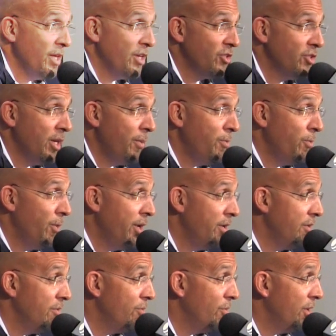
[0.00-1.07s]
Except
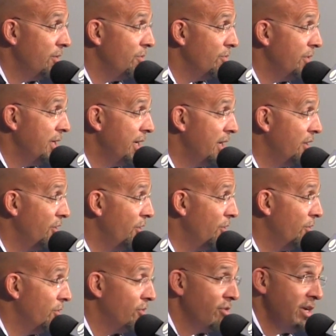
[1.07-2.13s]
when we get a
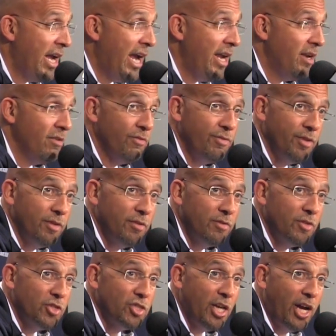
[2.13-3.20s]
little creative and
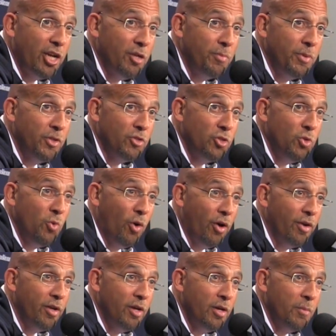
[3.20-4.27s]
decide to put two
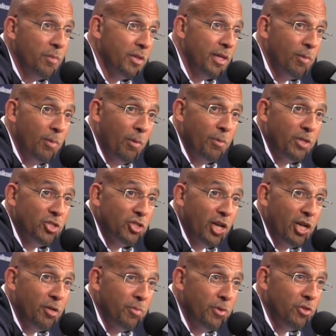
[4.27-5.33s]
on. But then when we
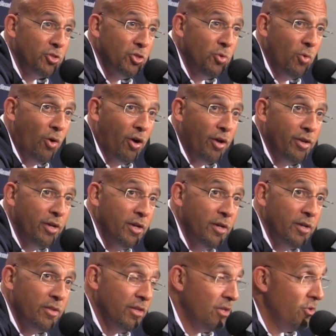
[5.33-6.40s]
decide to put two on,
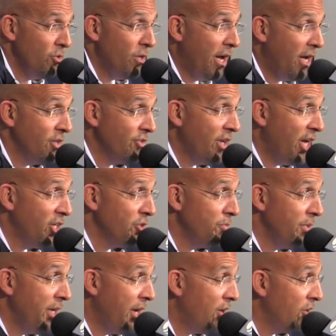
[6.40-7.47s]
then you guys
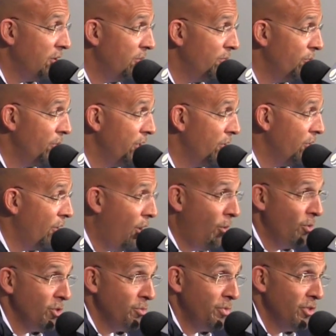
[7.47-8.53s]
ask me how come we don't
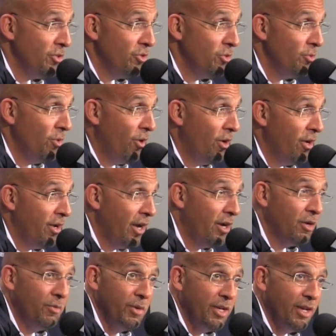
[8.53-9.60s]
always put two on, and
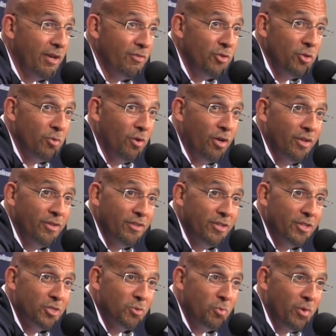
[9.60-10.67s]
how come we didn't have two on
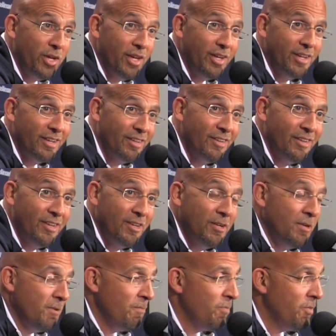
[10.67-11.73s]
this week, and.
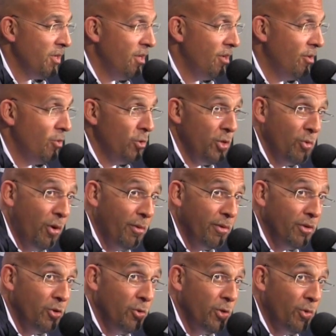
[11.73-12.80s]
You know,
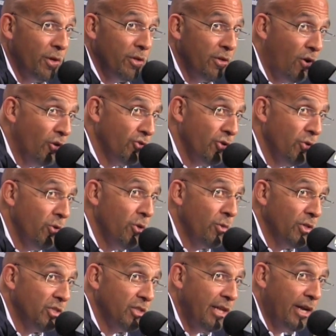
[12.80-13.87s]
Audrey, who do you want to
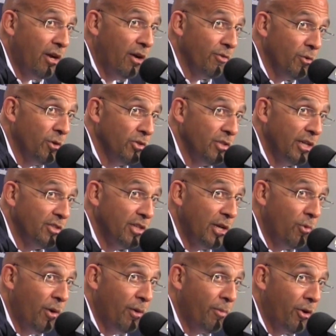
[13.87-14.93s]
take off? You want to take
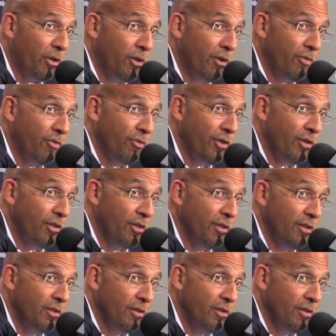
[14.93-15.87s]
Saquon Barkley off the field?